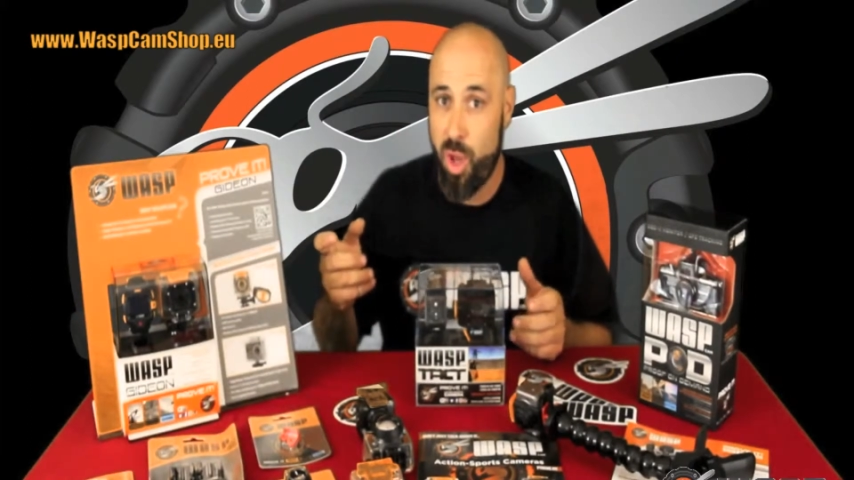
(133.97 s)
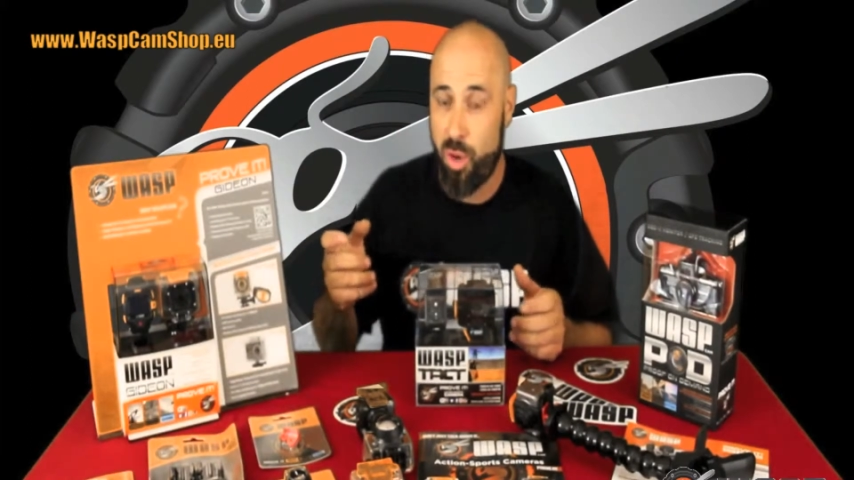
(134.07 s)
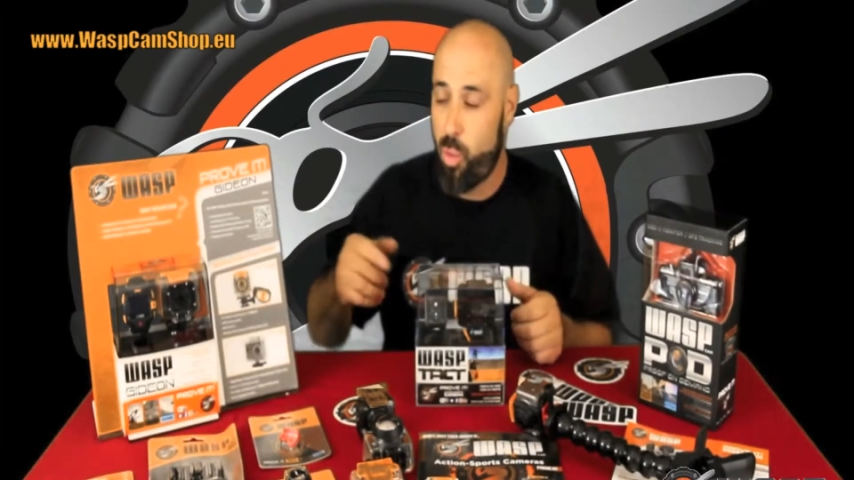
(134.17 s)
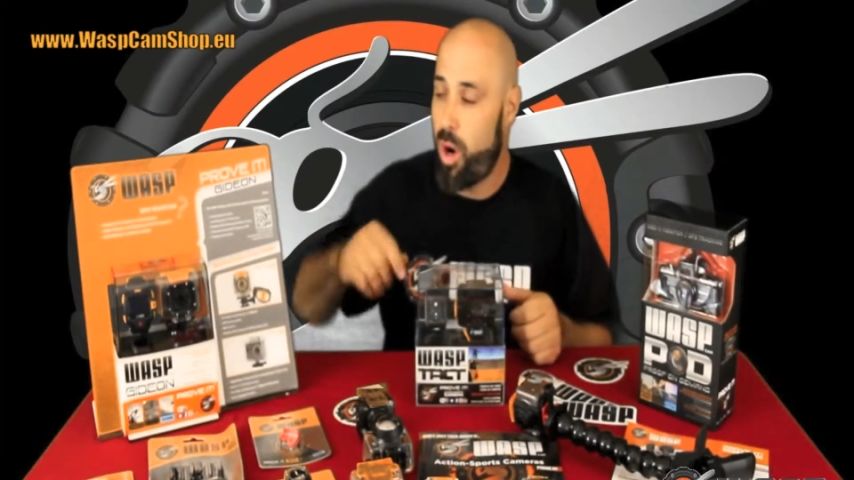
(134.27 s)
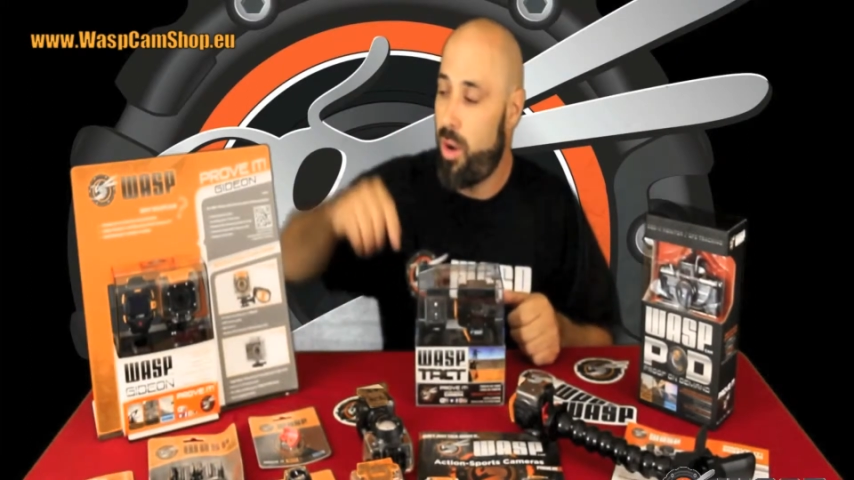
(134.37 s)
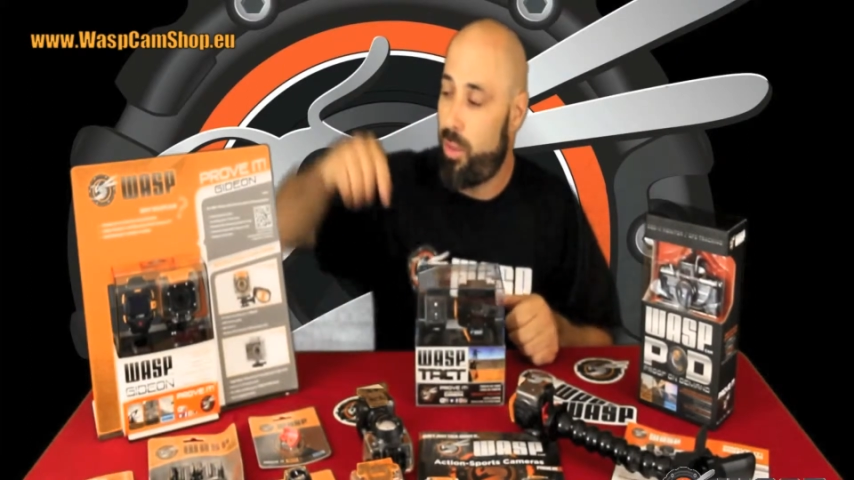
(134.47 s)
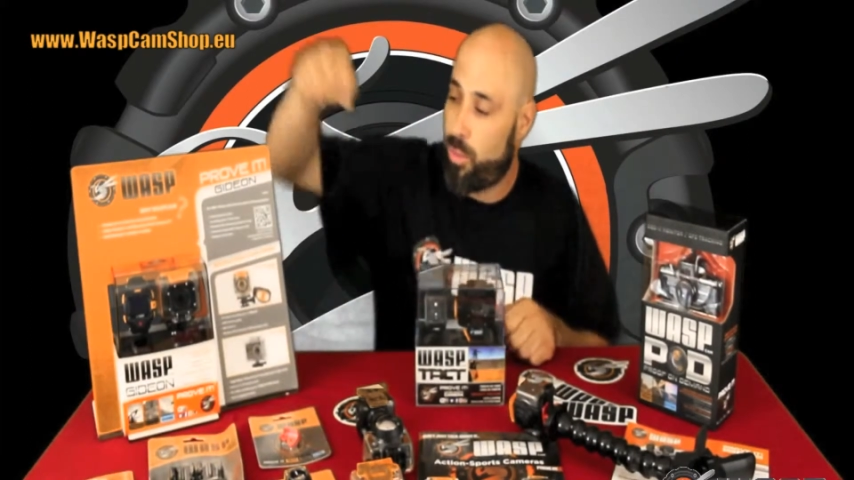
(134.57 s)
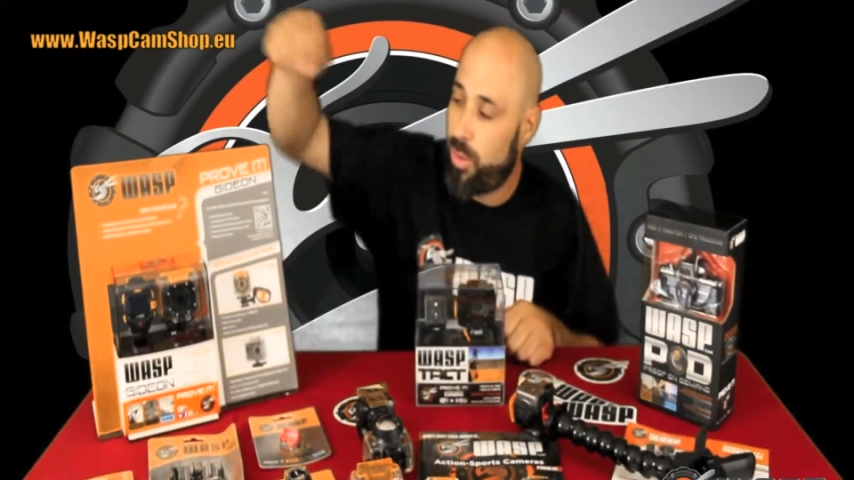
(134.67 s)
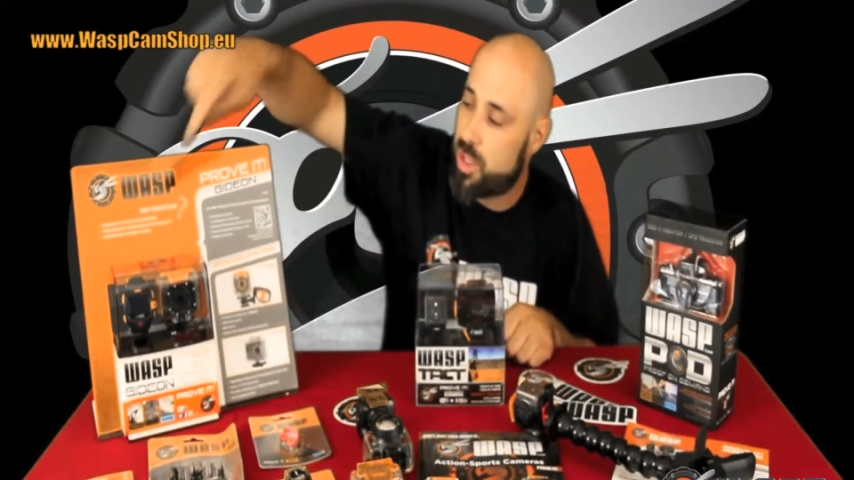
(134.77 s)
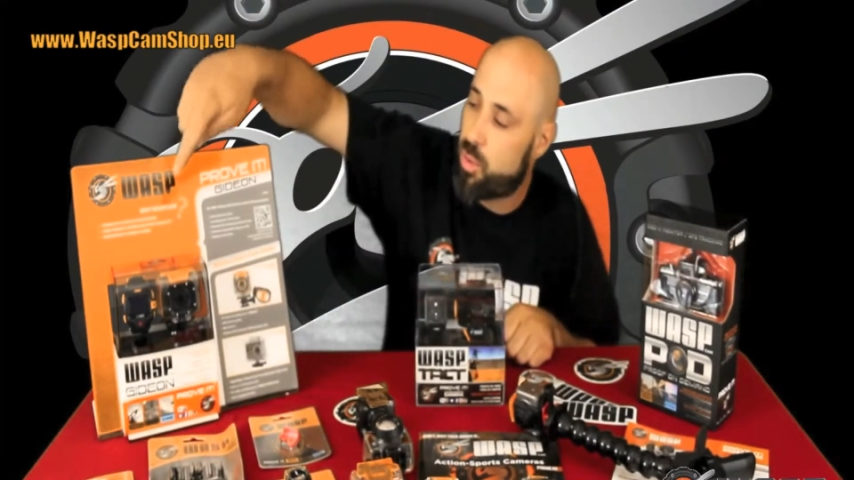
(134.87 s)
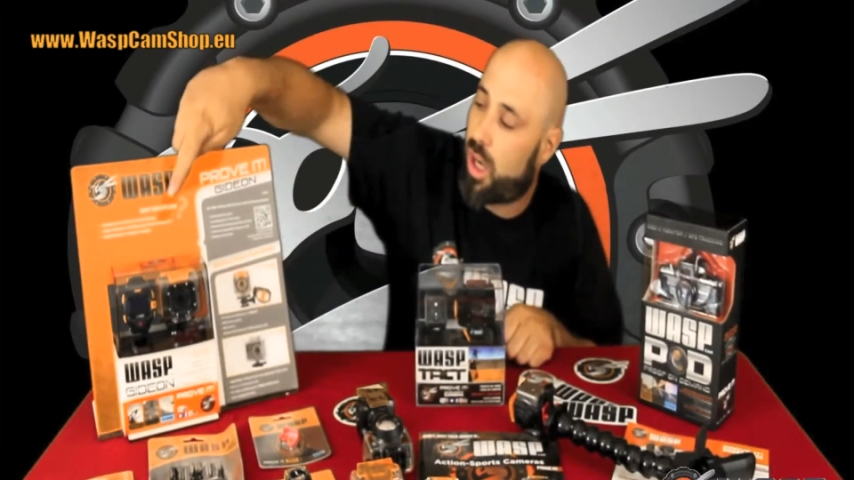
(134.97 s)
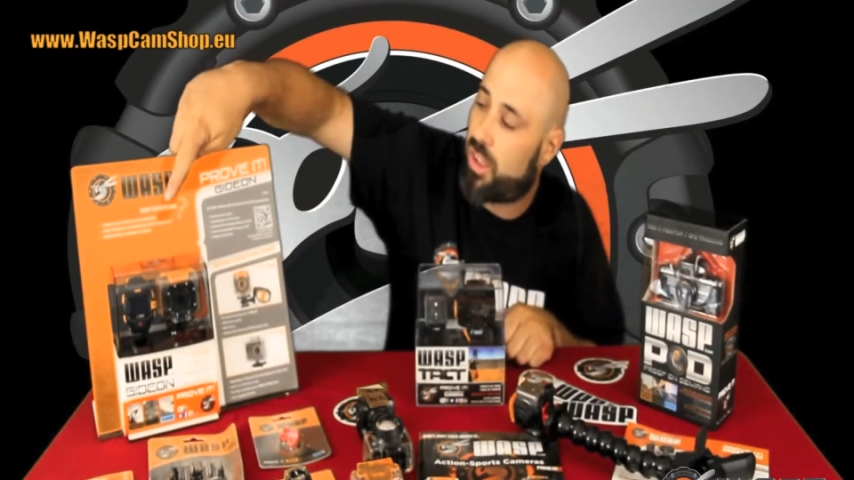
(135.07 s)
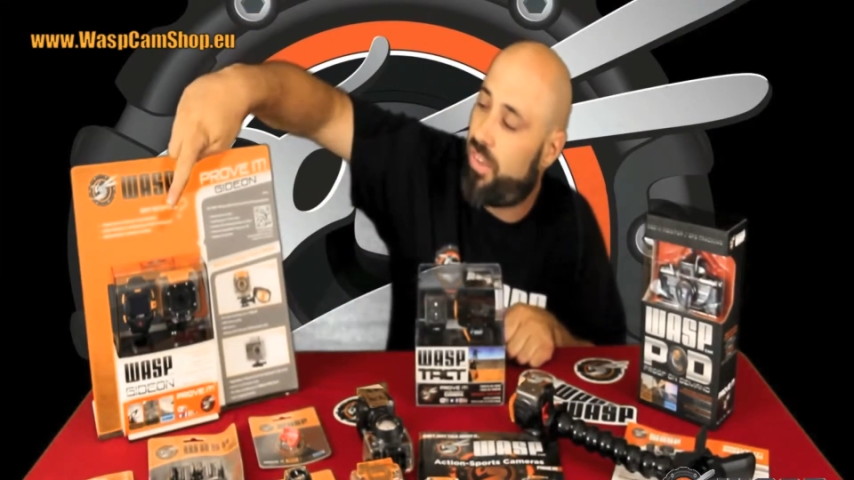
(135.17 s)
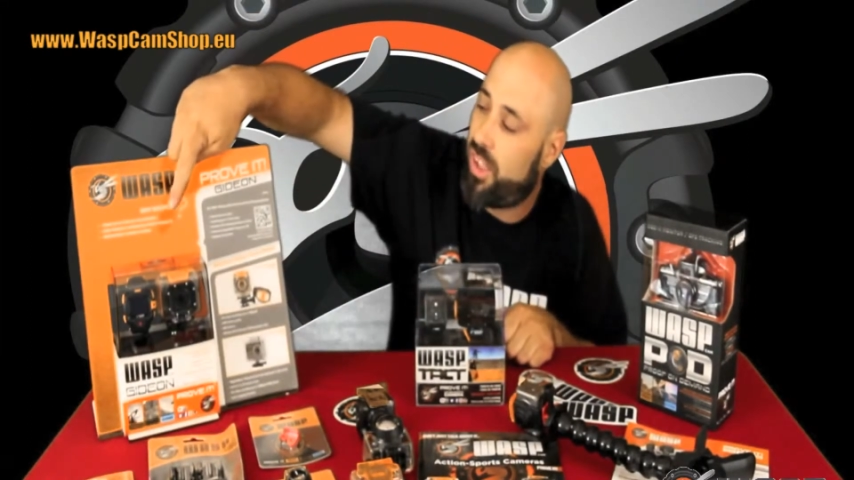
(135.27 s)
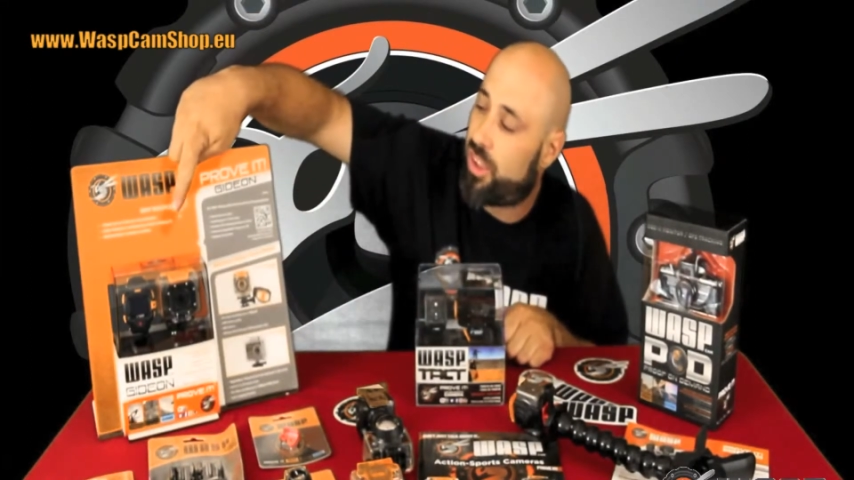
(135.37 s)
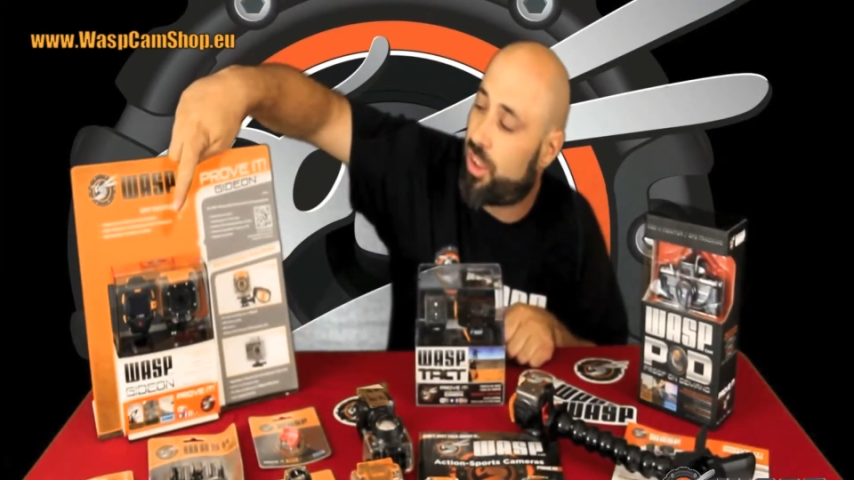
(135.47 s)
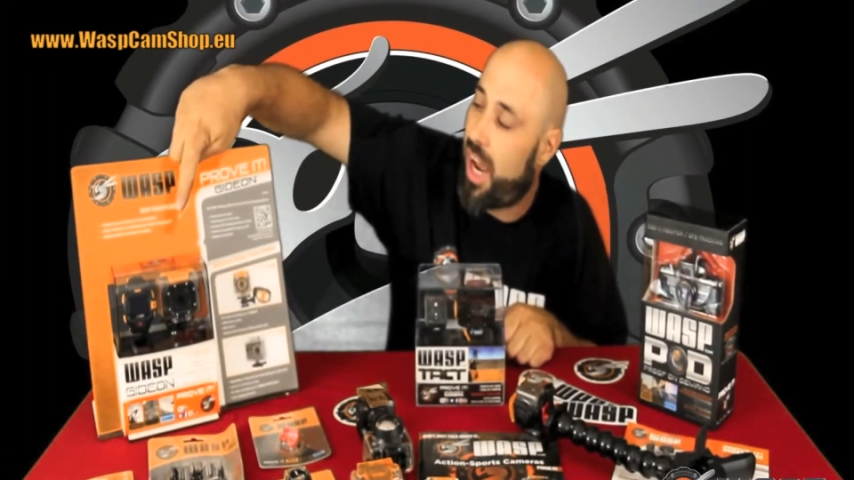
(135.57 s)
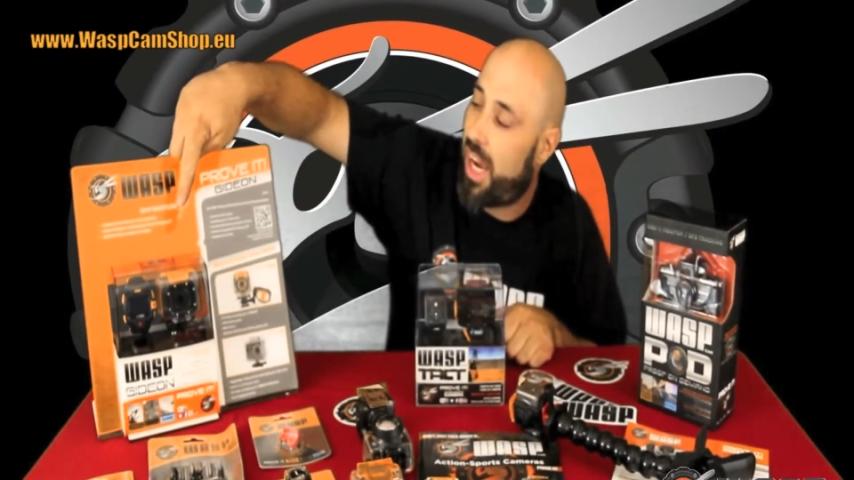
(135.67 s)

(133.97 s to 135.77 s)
to where the wristwatch feature